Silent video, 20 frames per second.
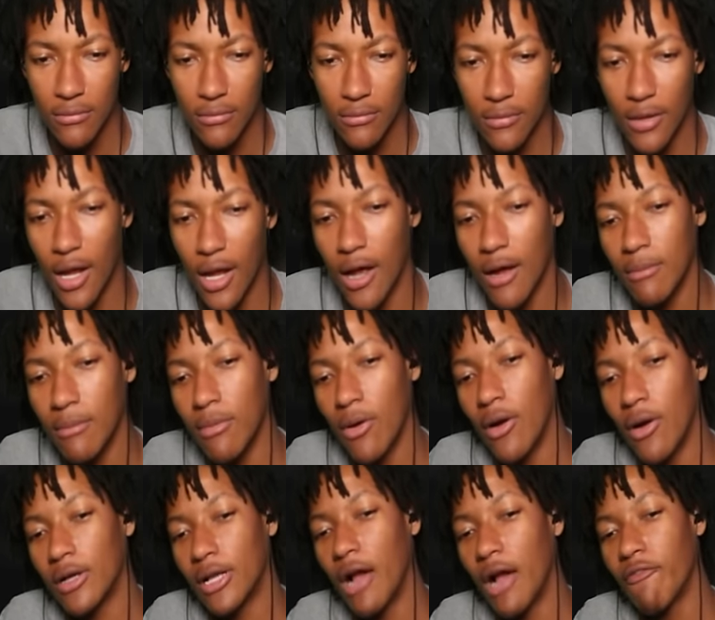Nah, bro,
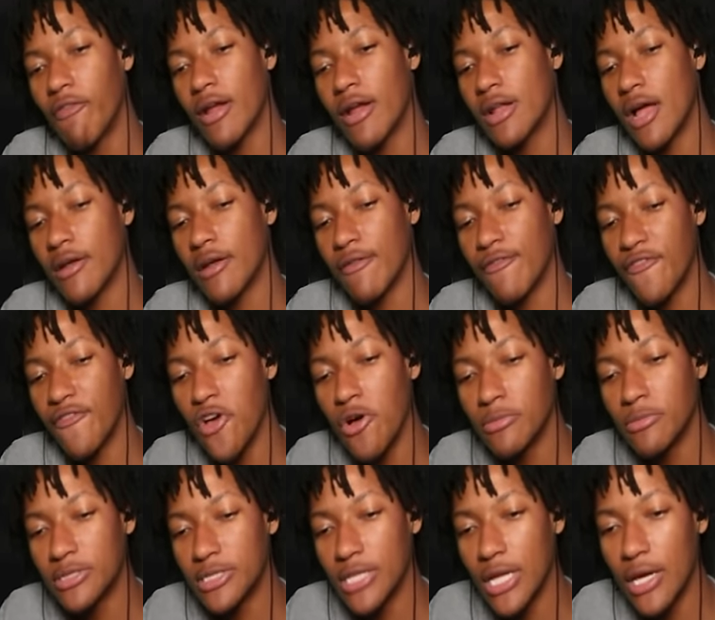cause I ran out of
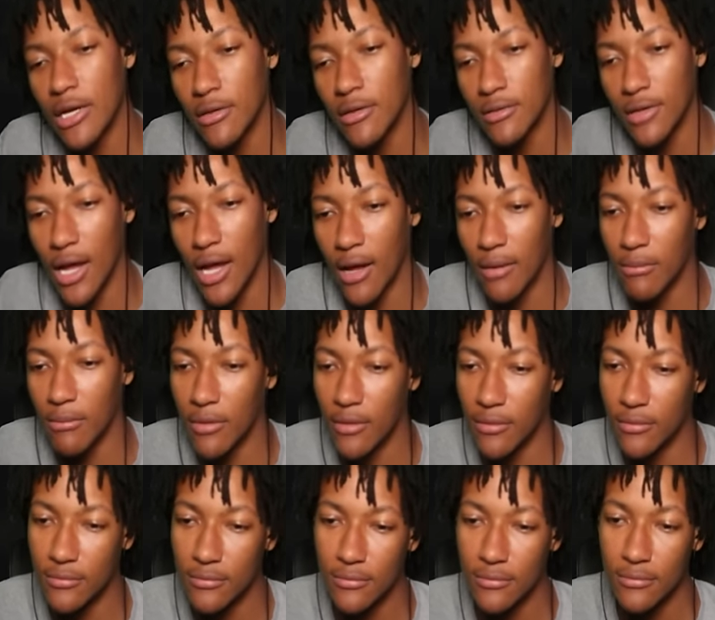film stick. Nah, bro.
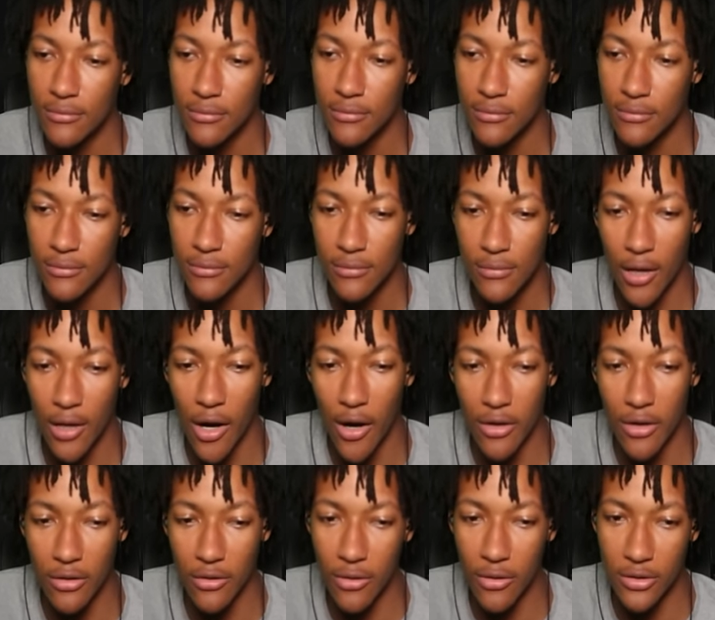I
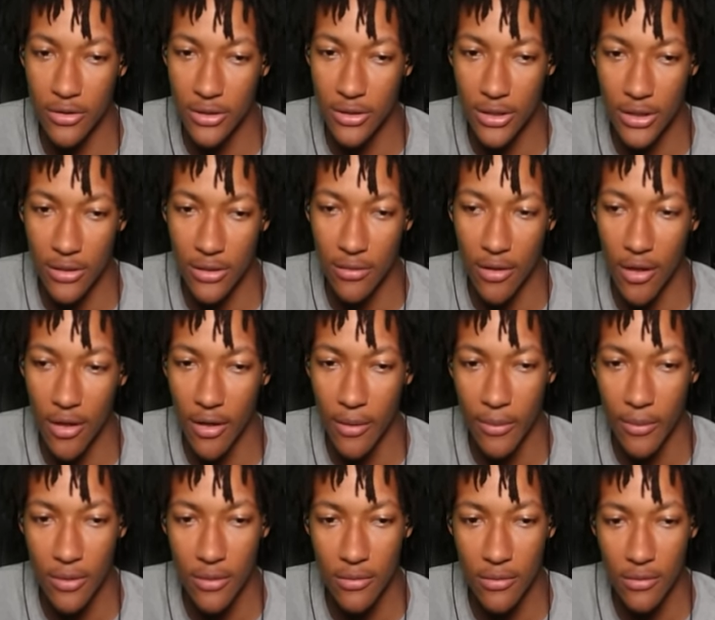already lost the game. Alright, here
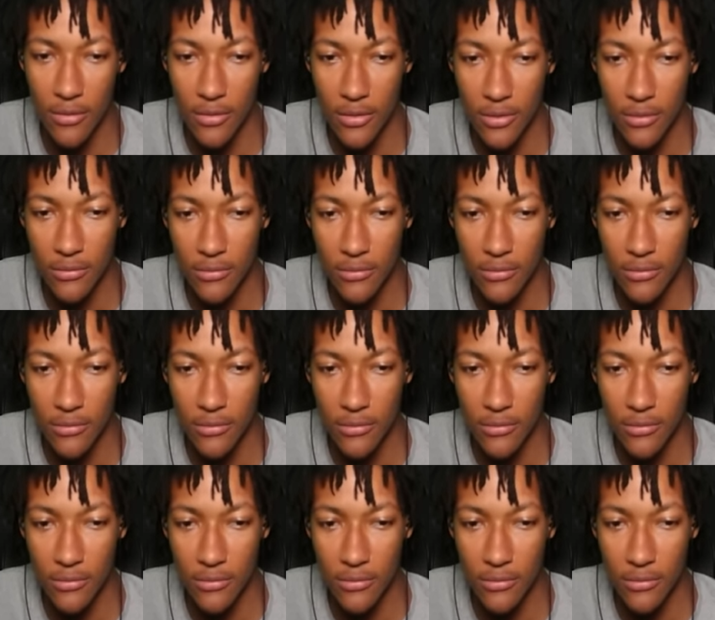we go. Hold on.